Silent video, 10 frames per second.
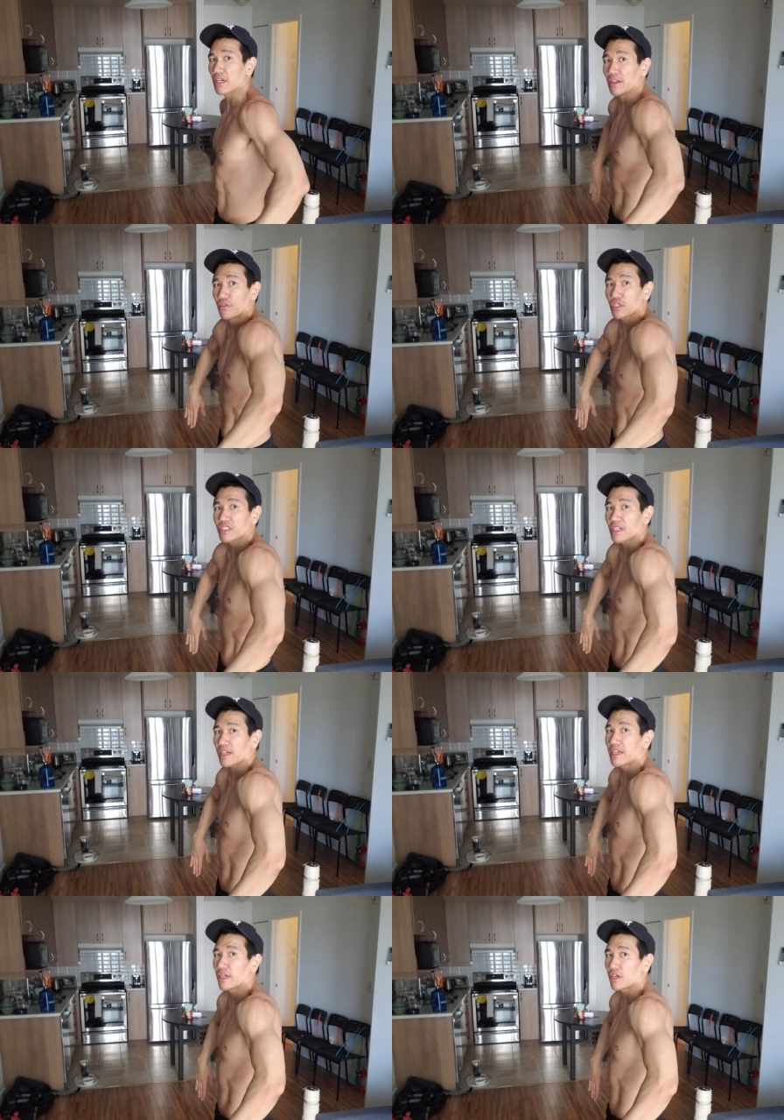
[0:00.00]
If you're
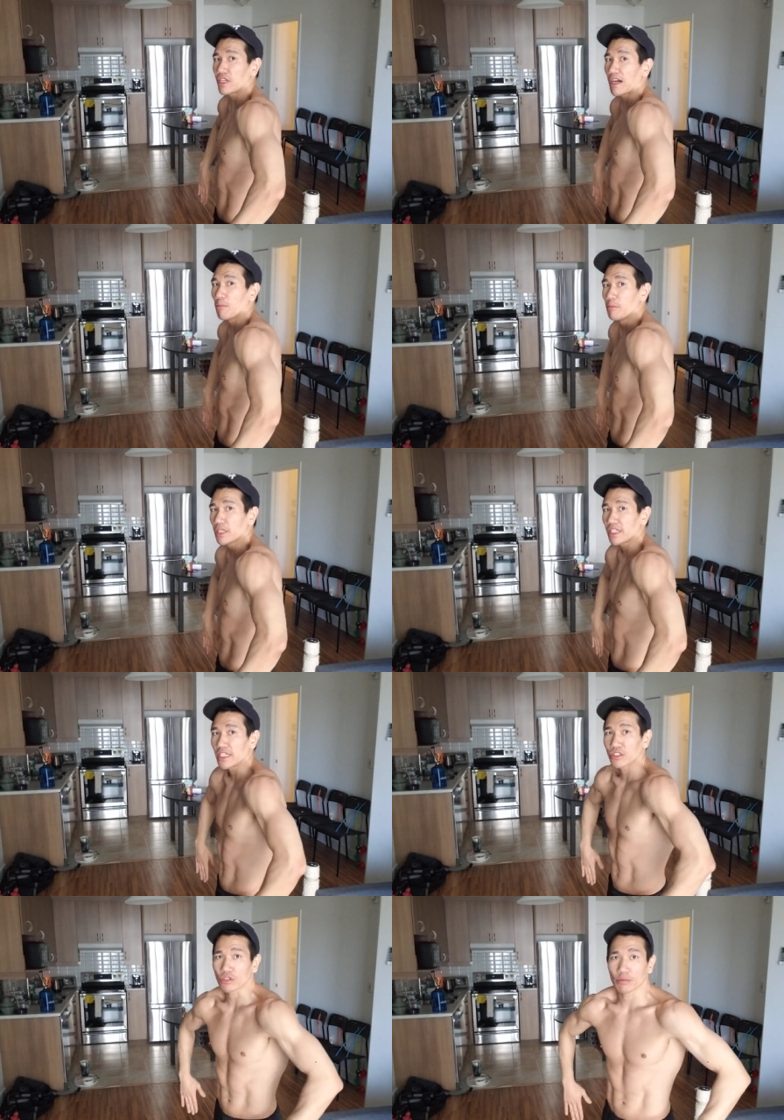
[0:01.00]
stuck here, you have
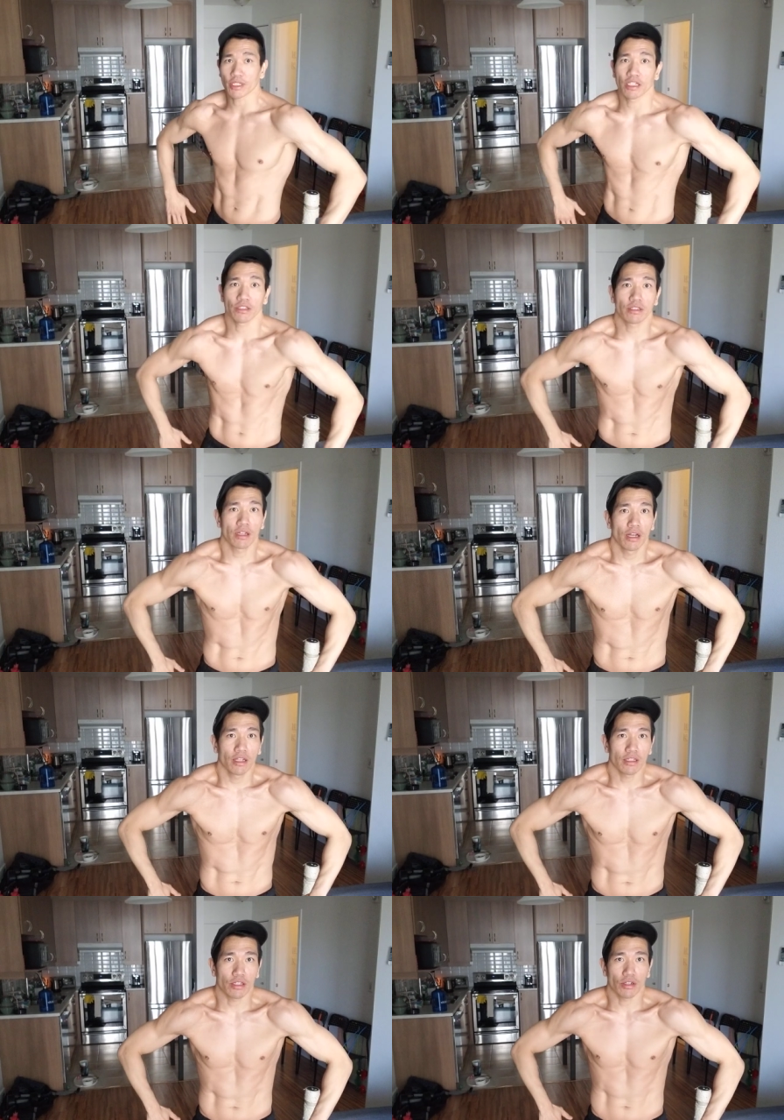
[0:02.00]
mobility issues because
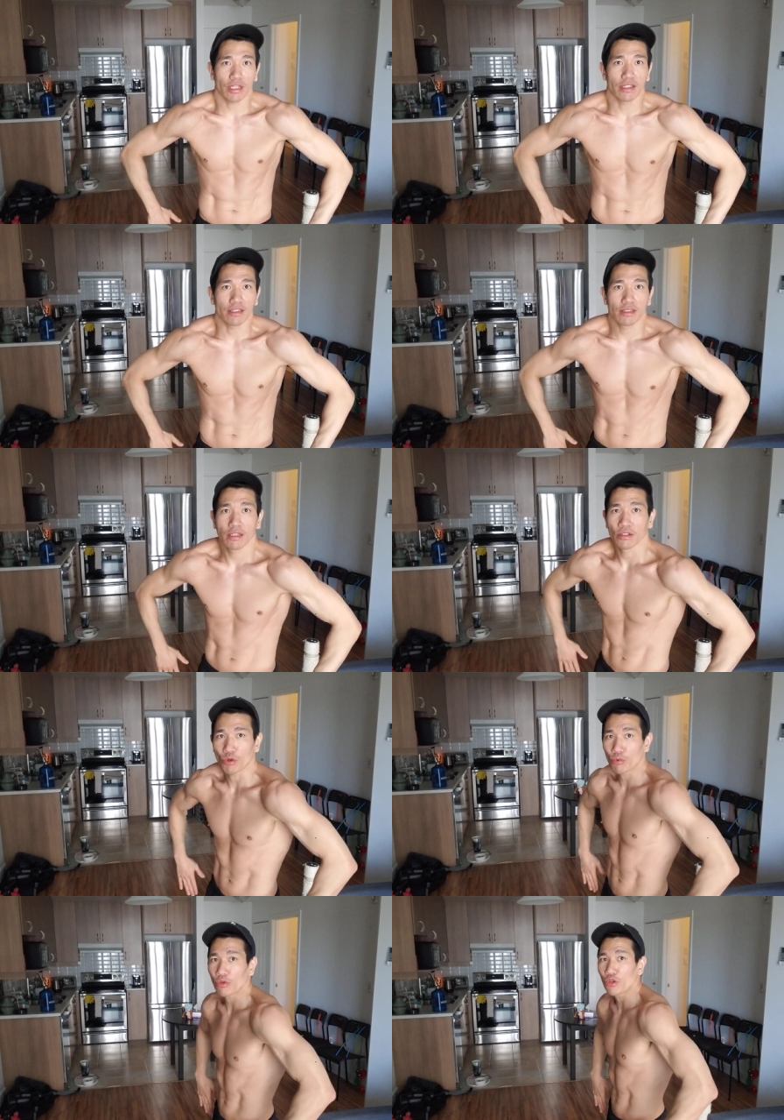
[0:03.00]
Look, you're like this.
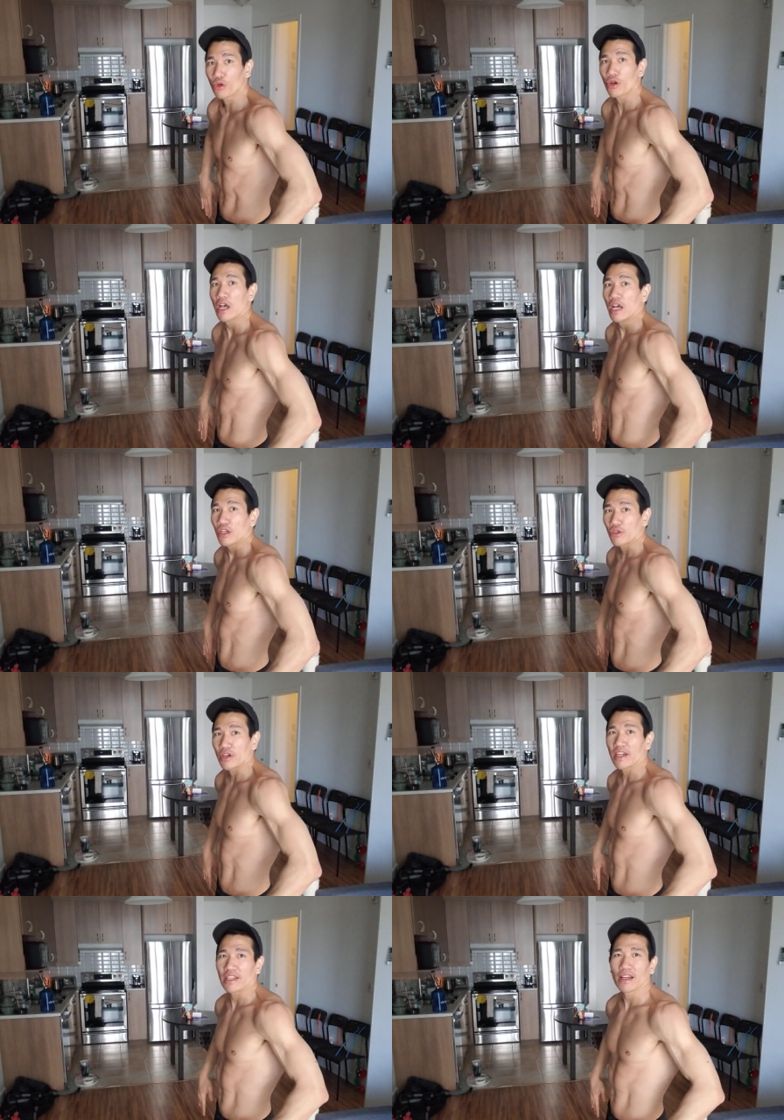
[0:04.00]
You're you're
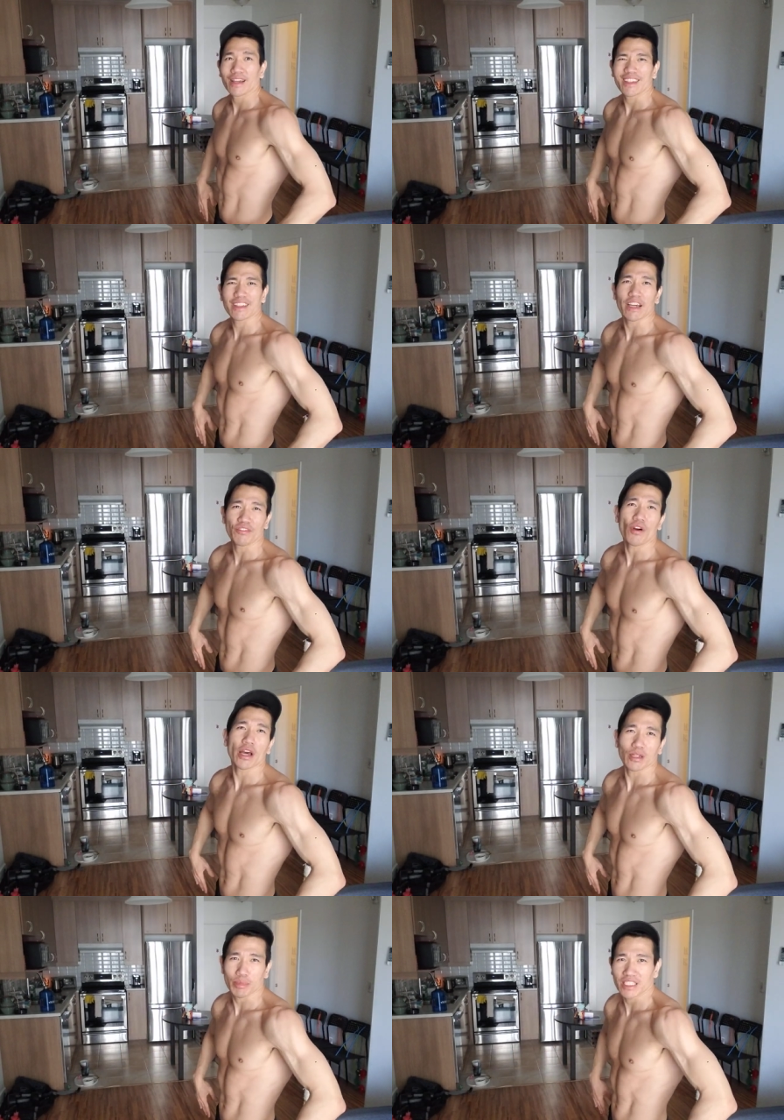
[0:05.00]
you're in a
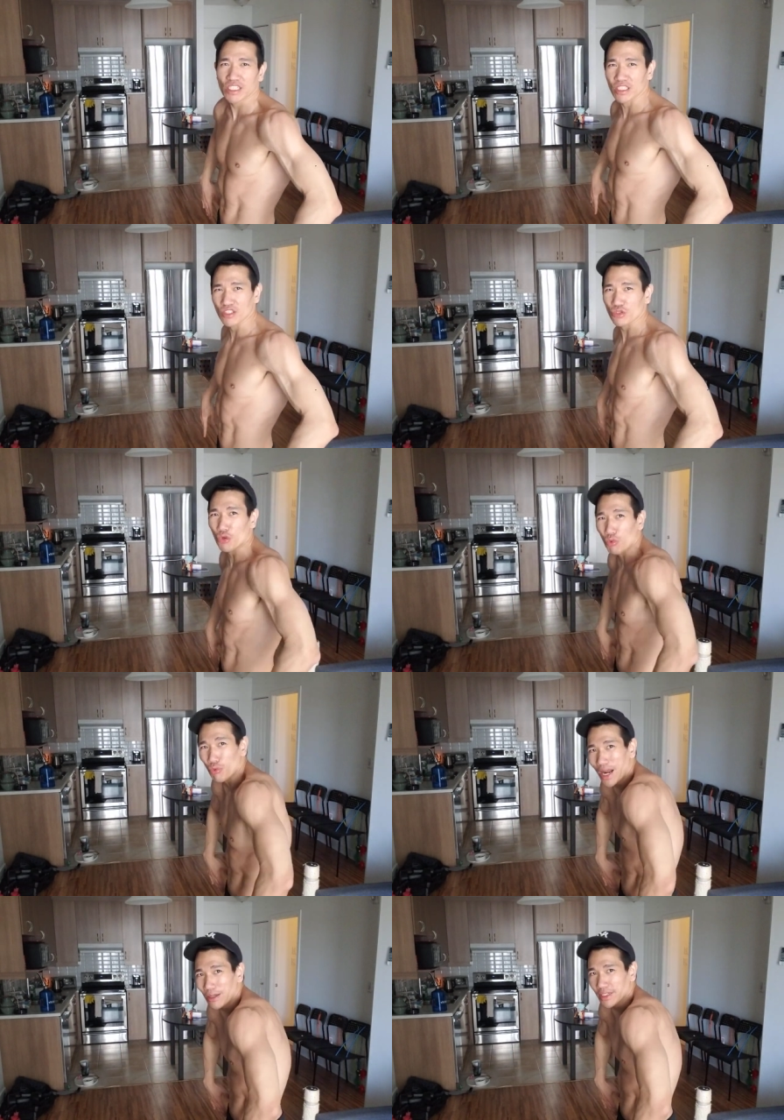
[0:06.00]
kyphotic position, so you're
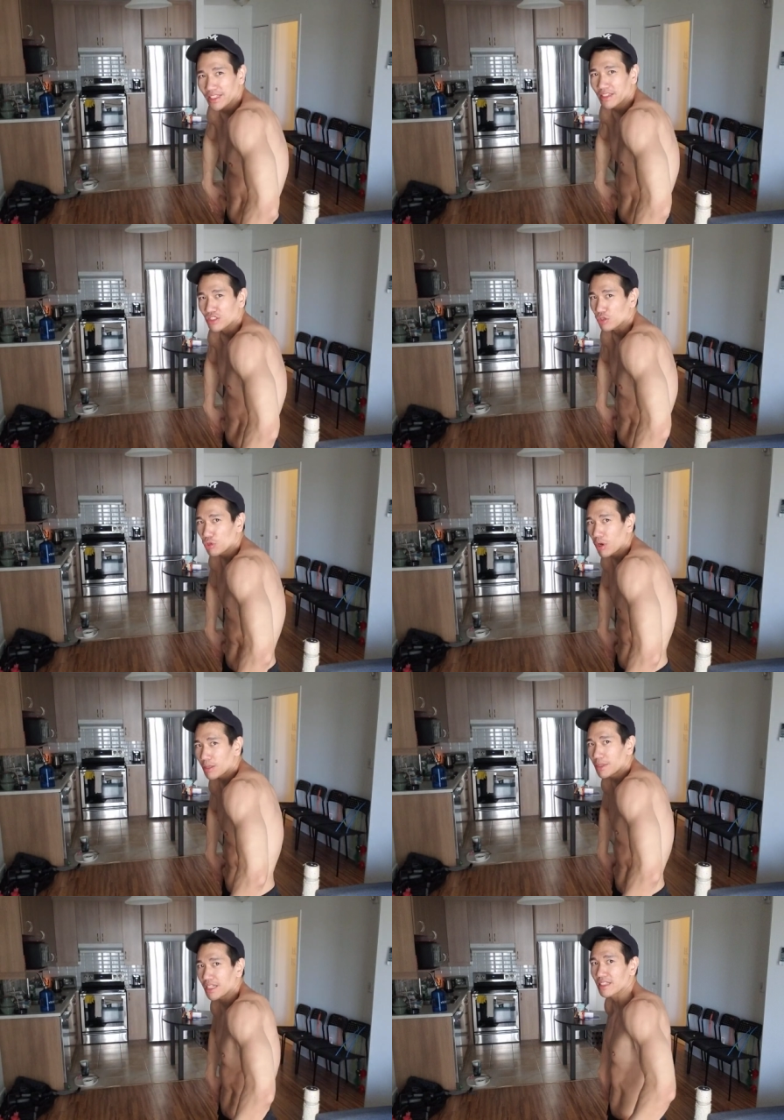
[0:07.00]
rounded. So you don't
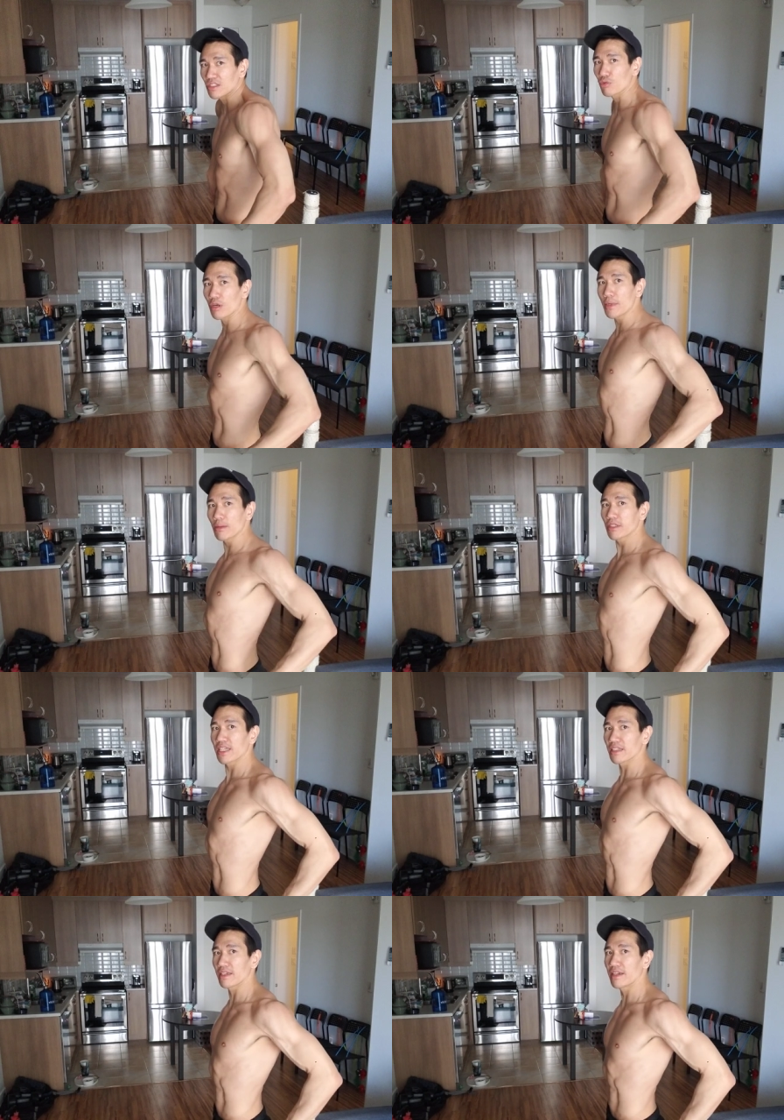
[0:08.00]
want to be like this. You want to be able to
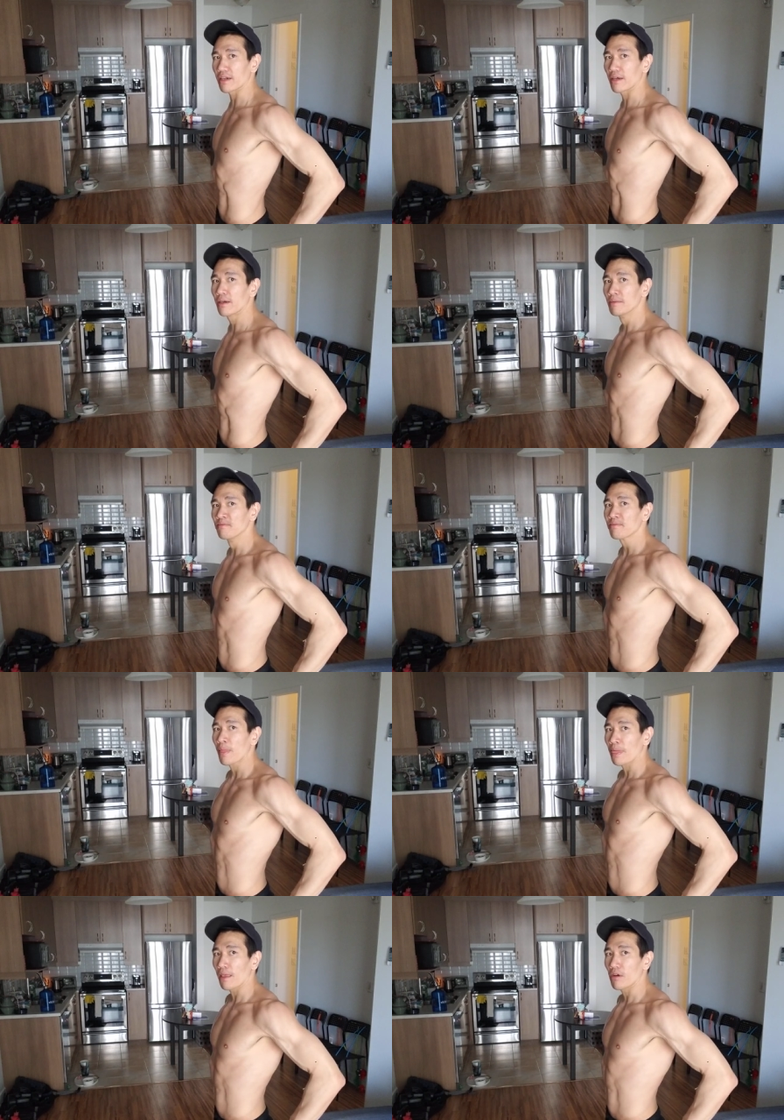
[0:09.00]
get to here.
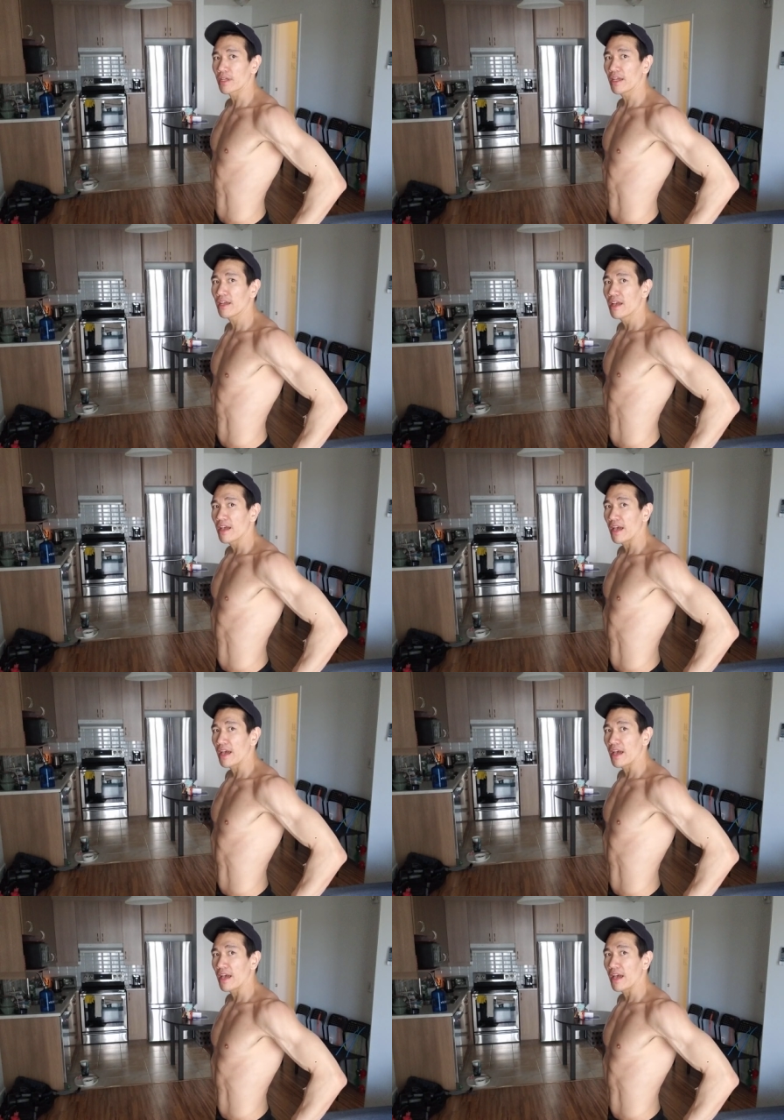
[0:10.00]
Okay?